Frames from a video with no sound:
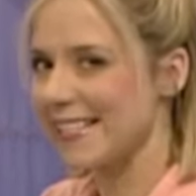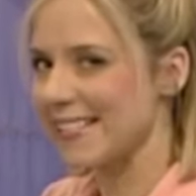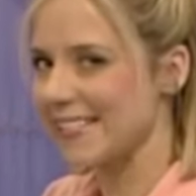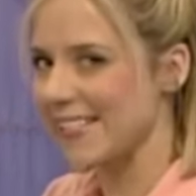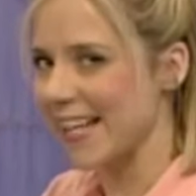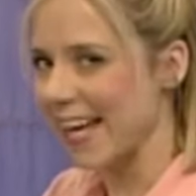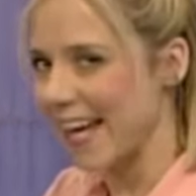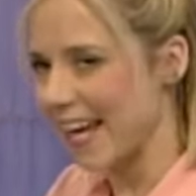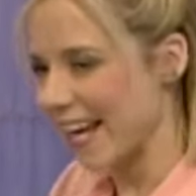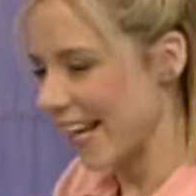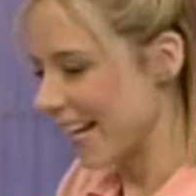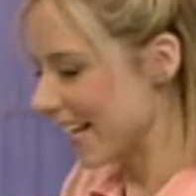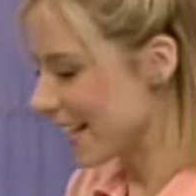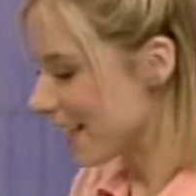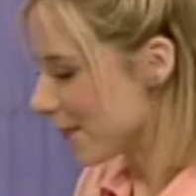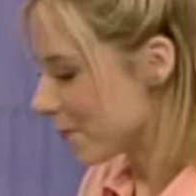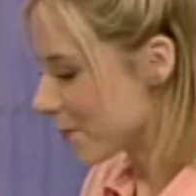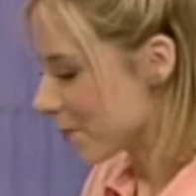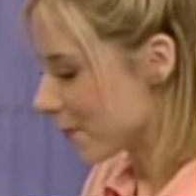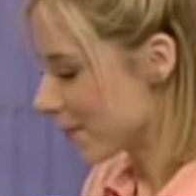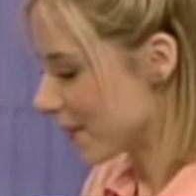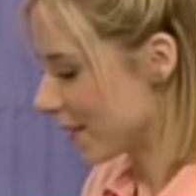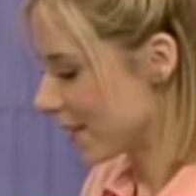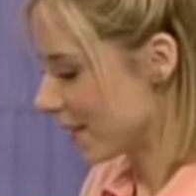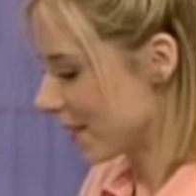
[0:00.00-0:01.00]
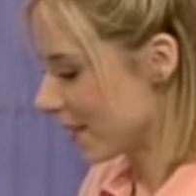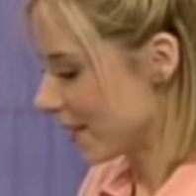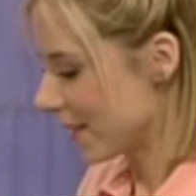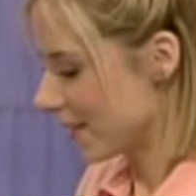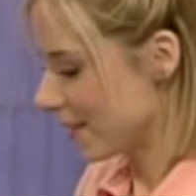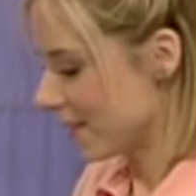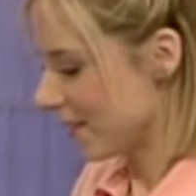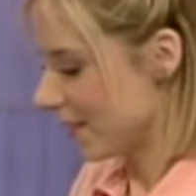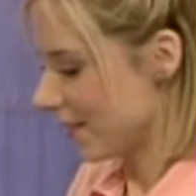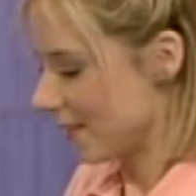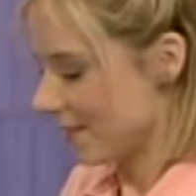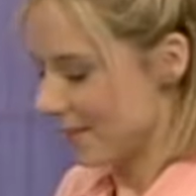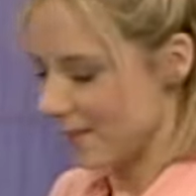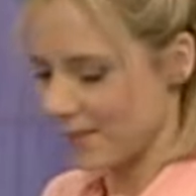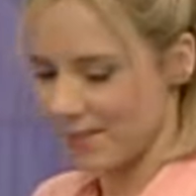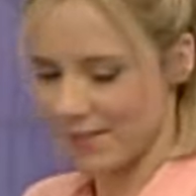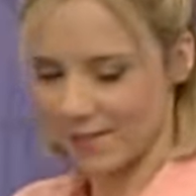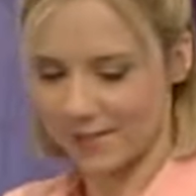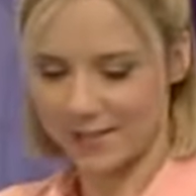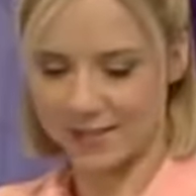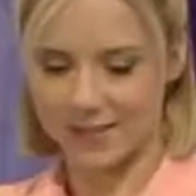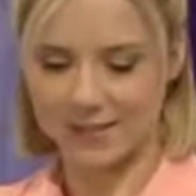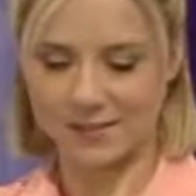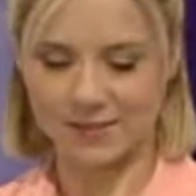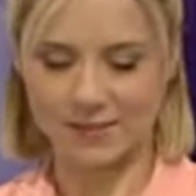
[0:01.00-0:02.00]
tape
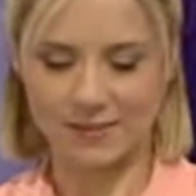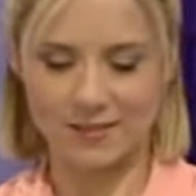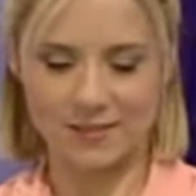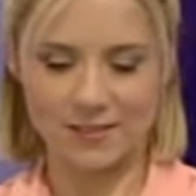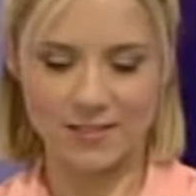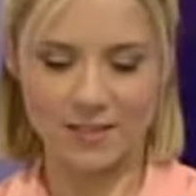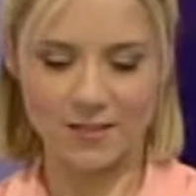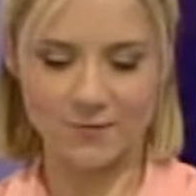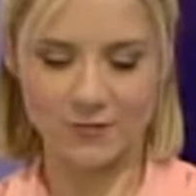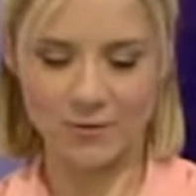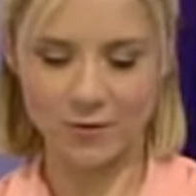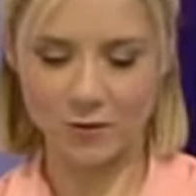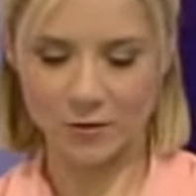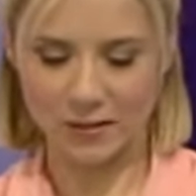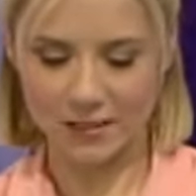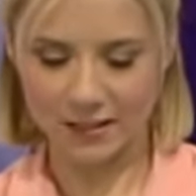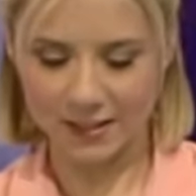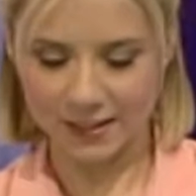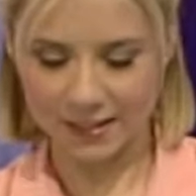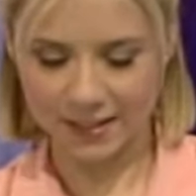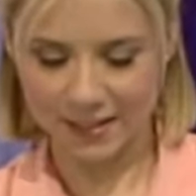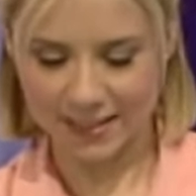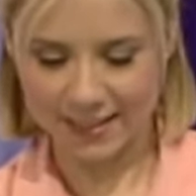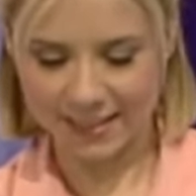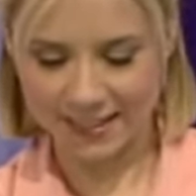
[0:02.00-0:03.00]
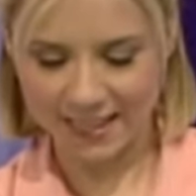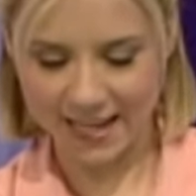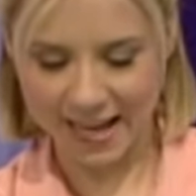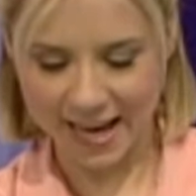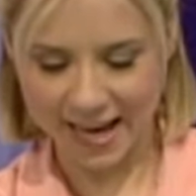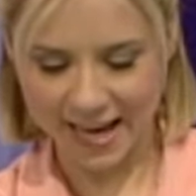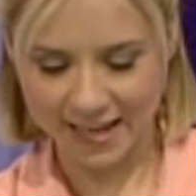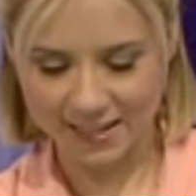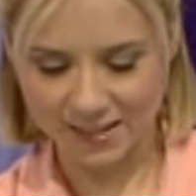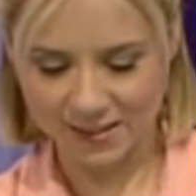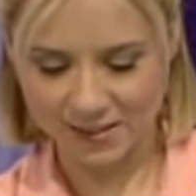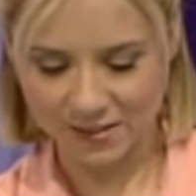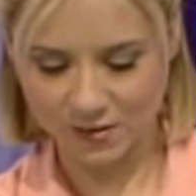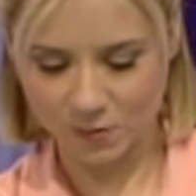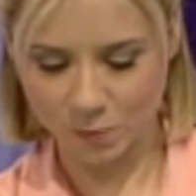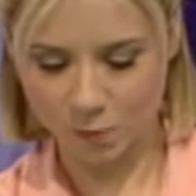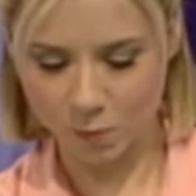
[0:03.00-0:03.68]
and see if you can guess